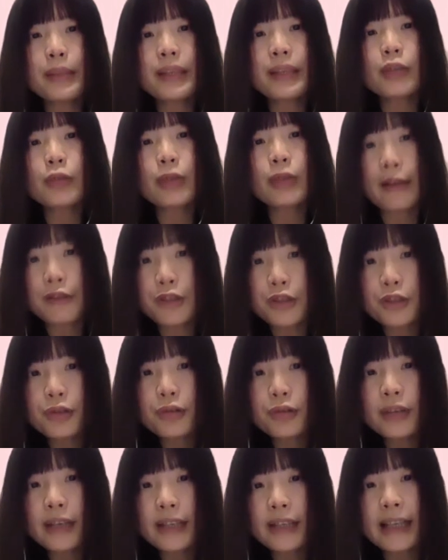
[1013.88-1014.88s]
revenue,
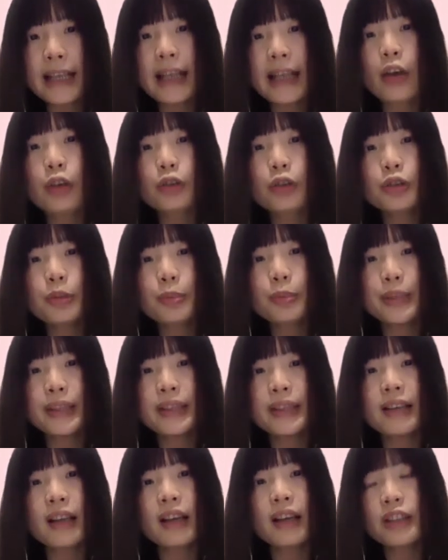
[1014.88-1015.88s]
it can also be the
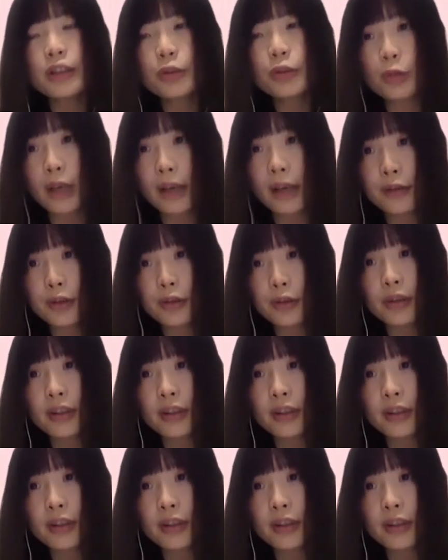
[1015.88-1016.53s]
long-term revenue,